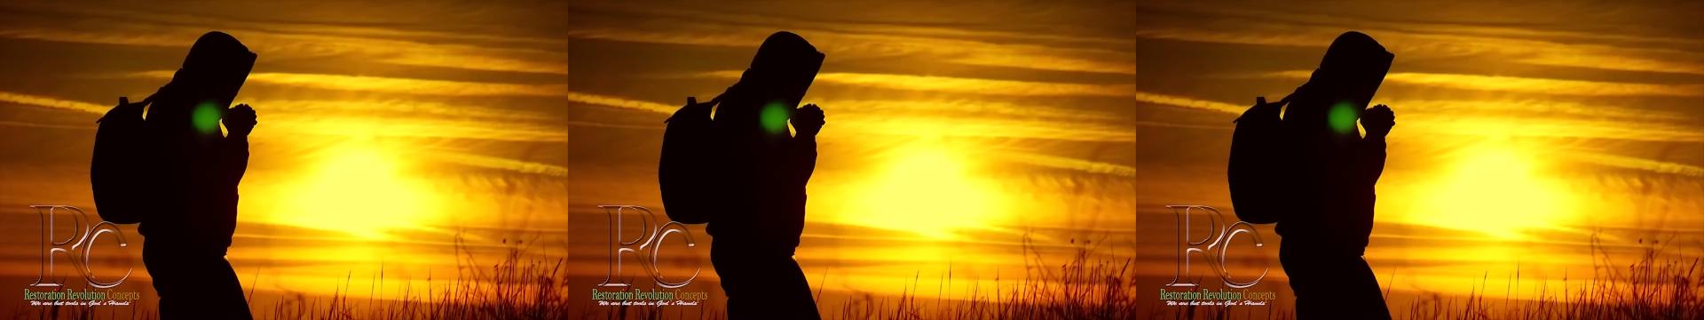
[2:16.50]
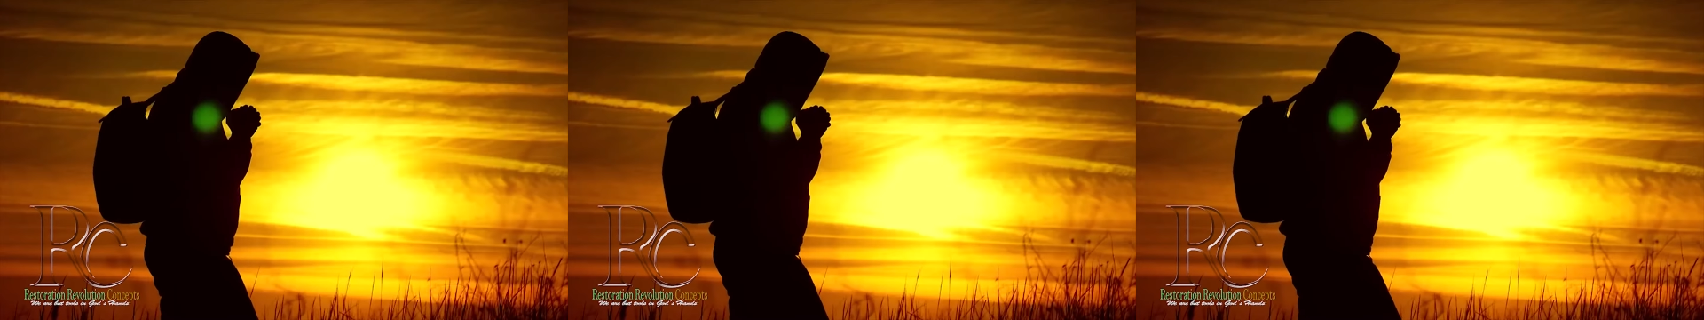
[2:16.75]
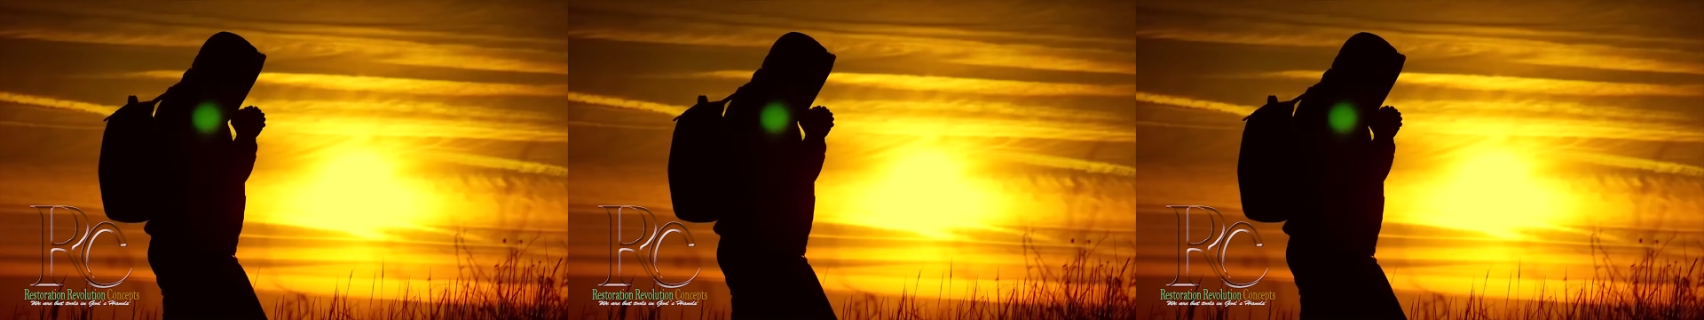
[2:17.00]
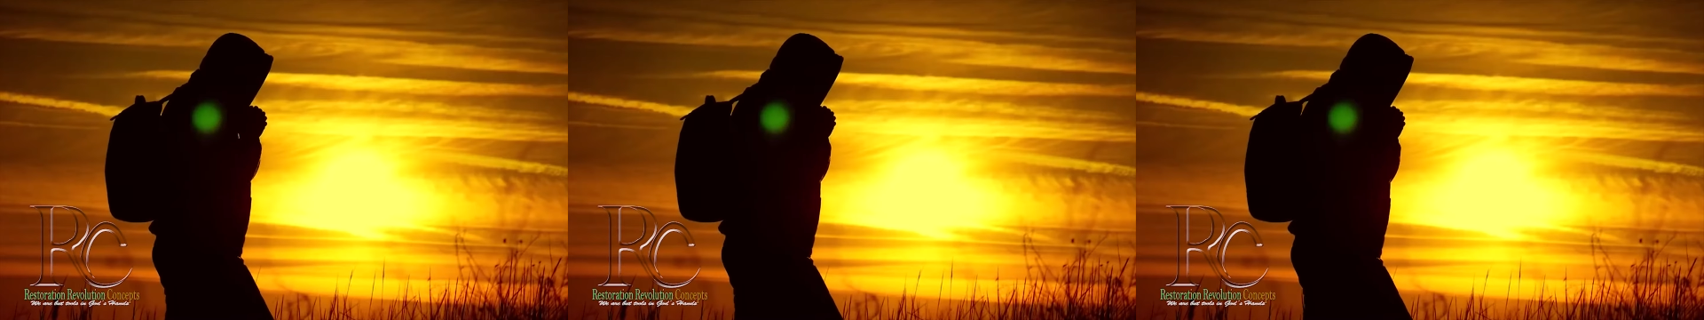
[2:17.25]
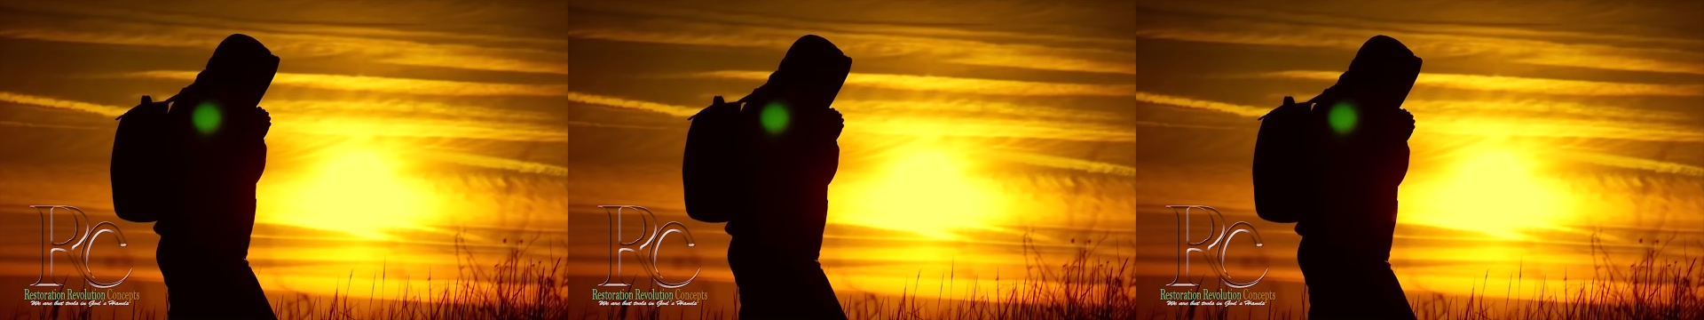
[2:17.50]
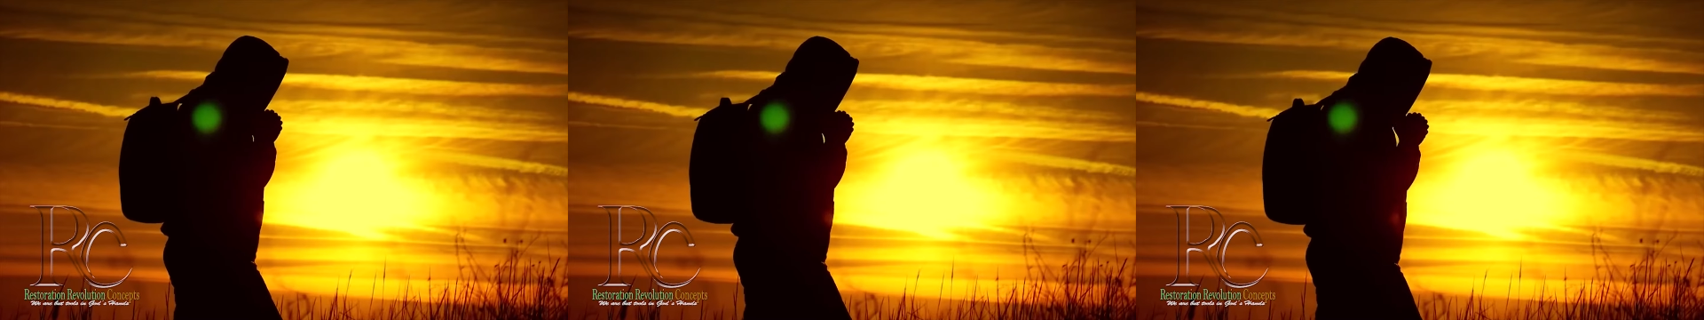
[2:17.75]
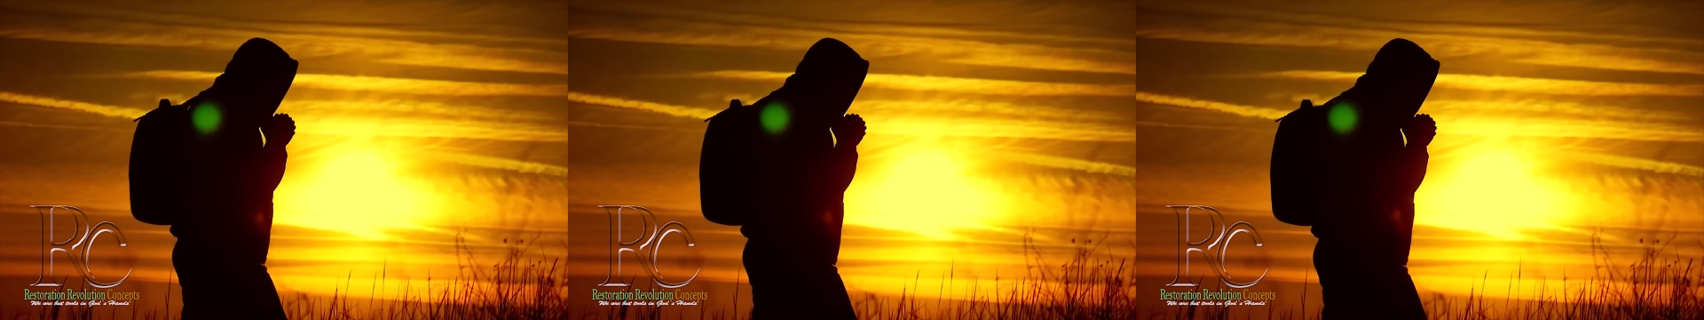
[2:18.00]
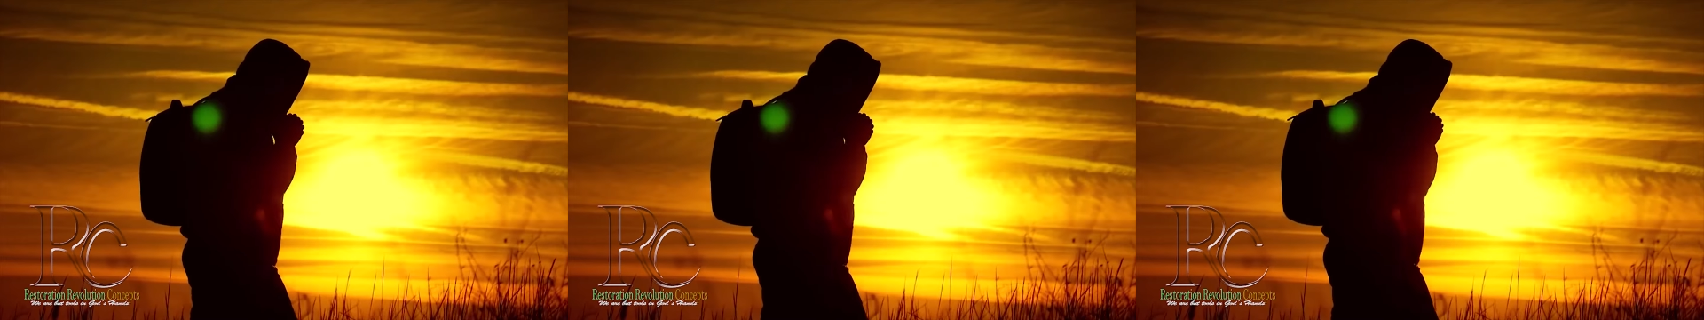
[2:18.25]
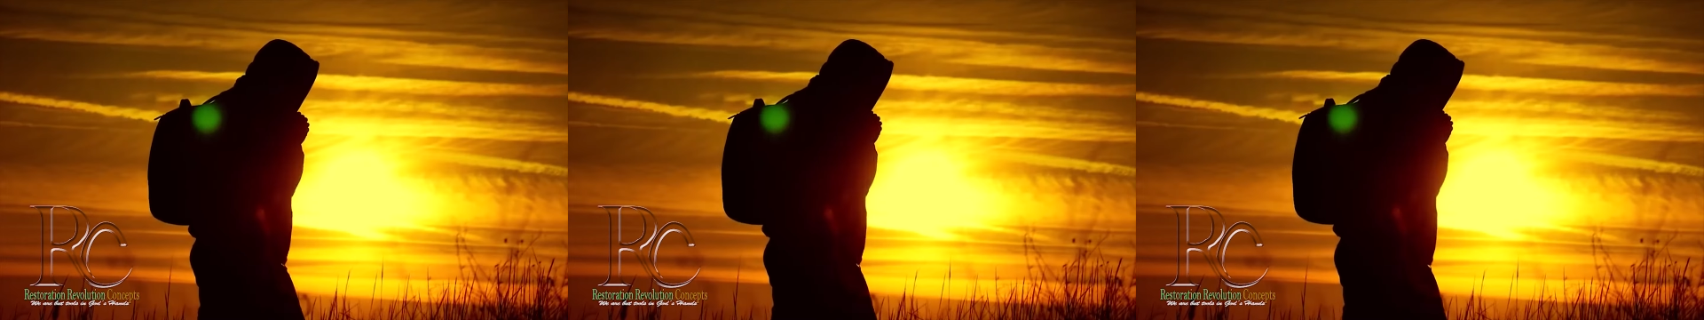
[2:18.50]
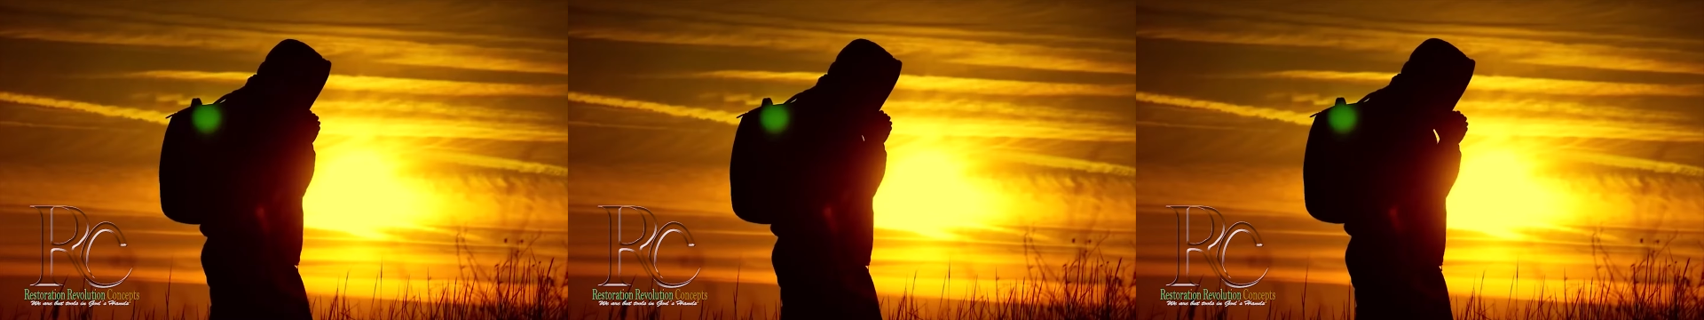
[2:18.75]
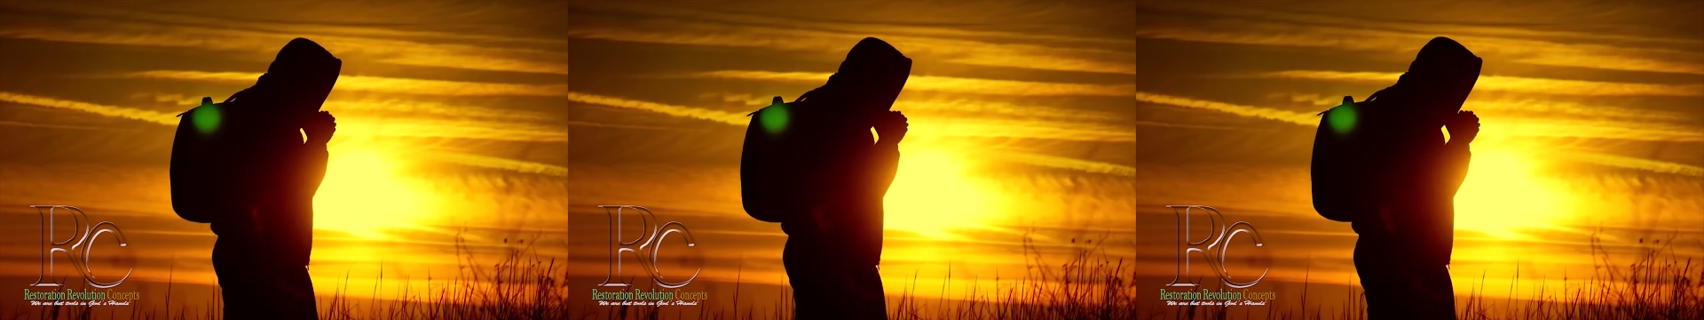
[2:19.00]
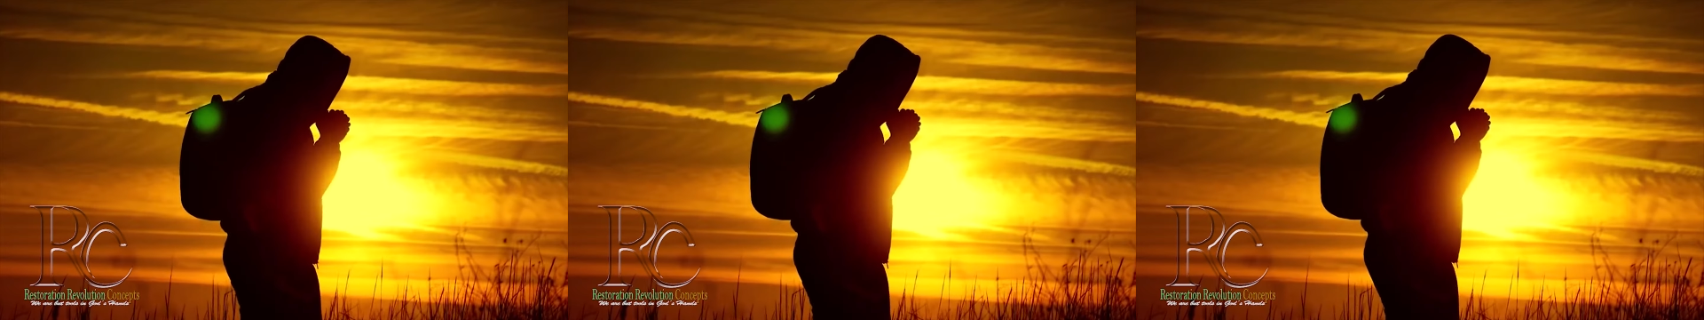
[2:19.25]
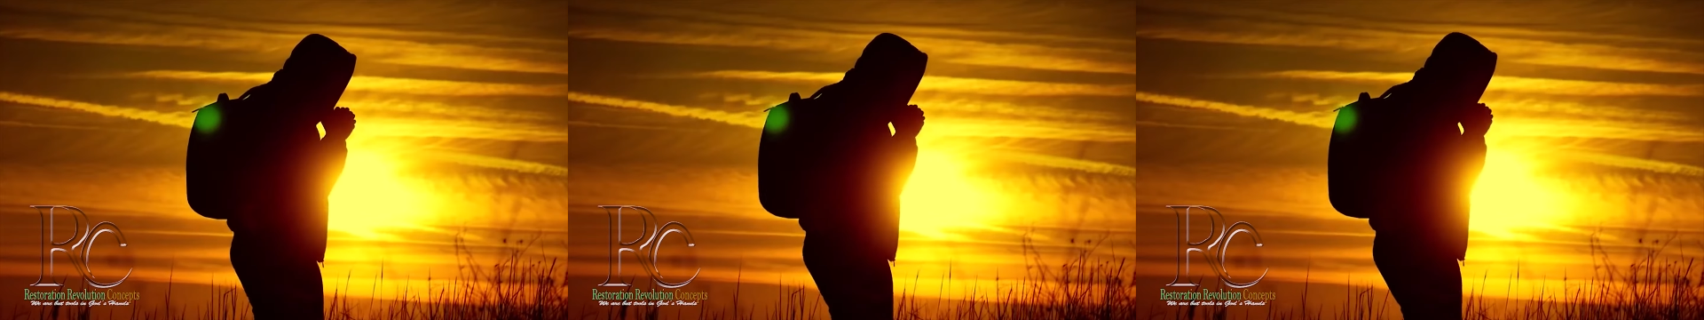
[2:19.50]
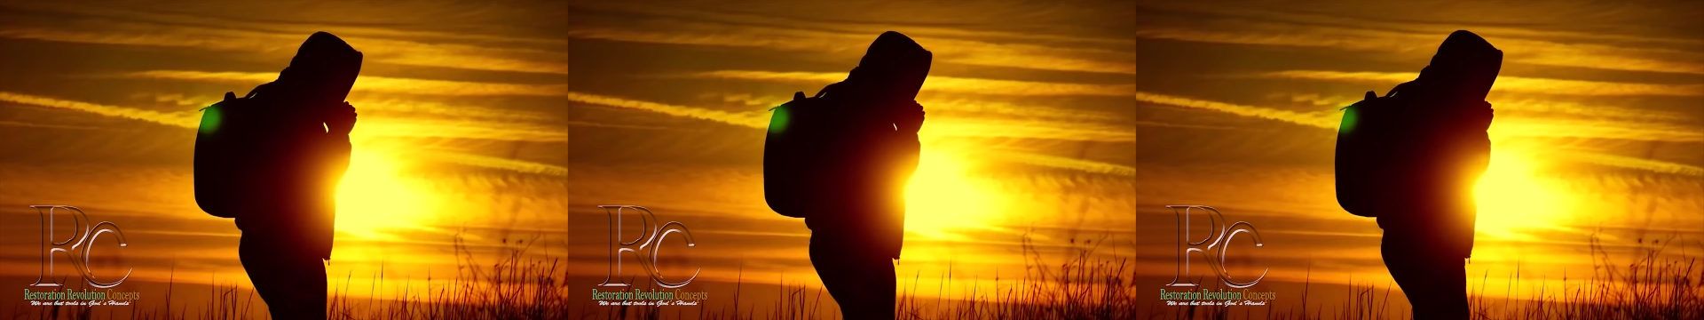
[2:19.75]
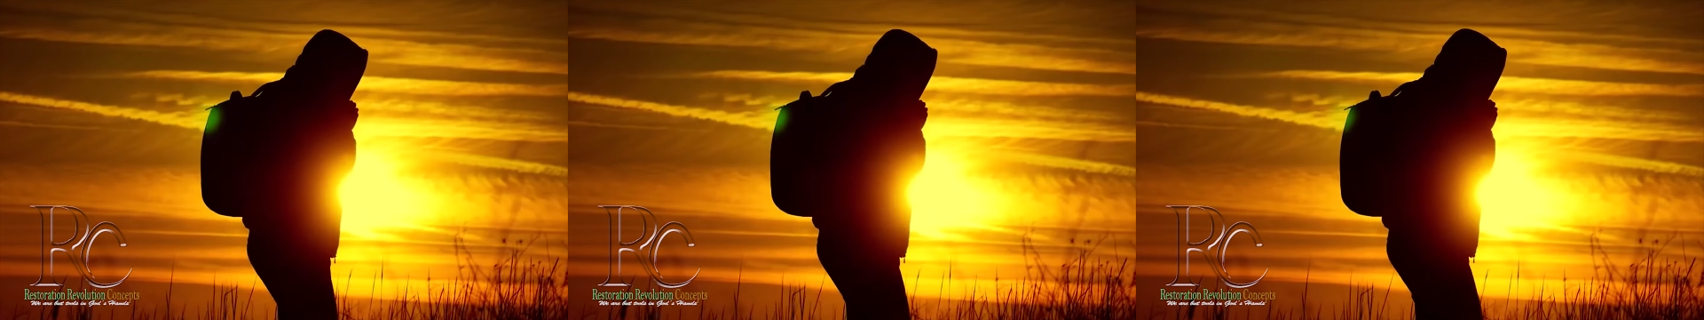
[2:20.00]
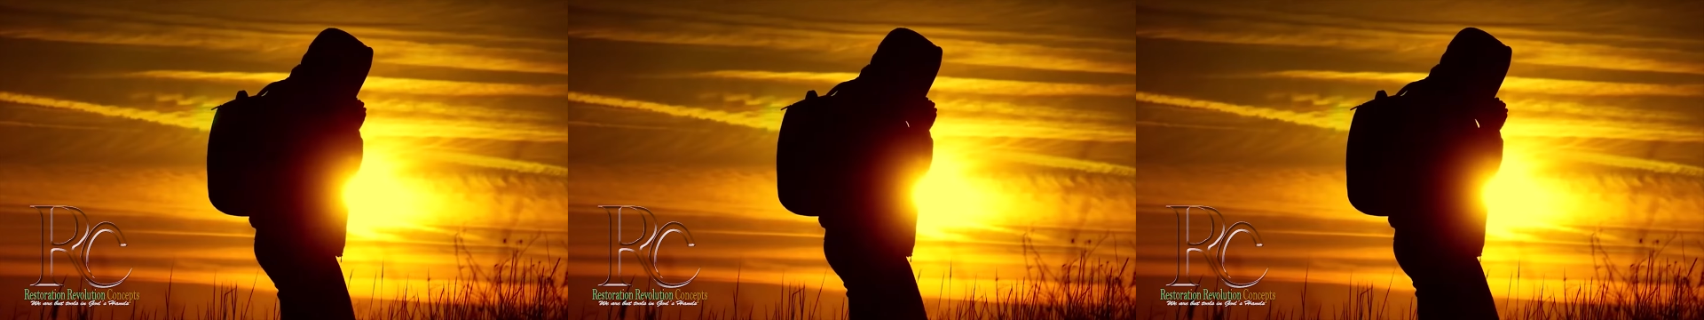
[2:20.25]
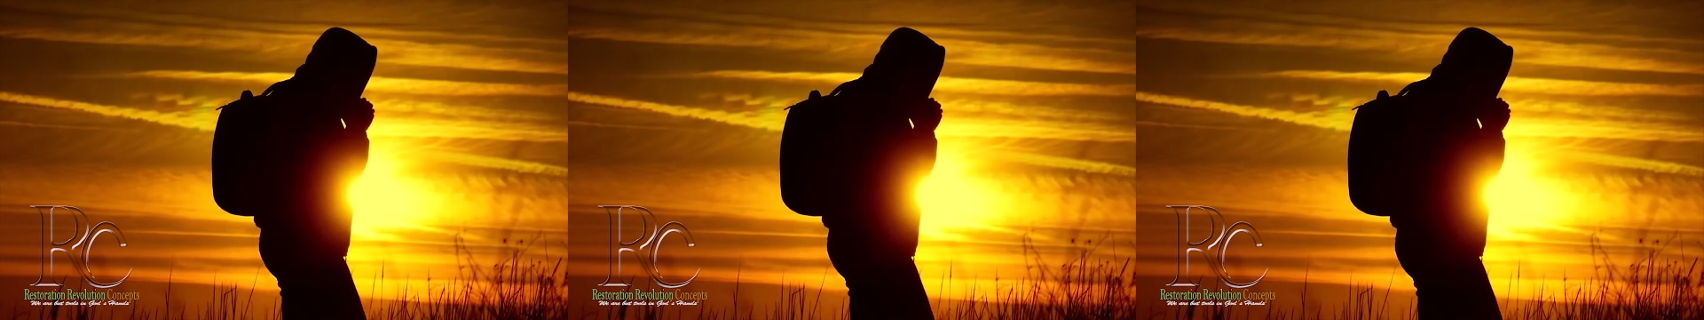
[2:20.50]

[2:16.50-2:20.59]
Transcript: (no speaker visible)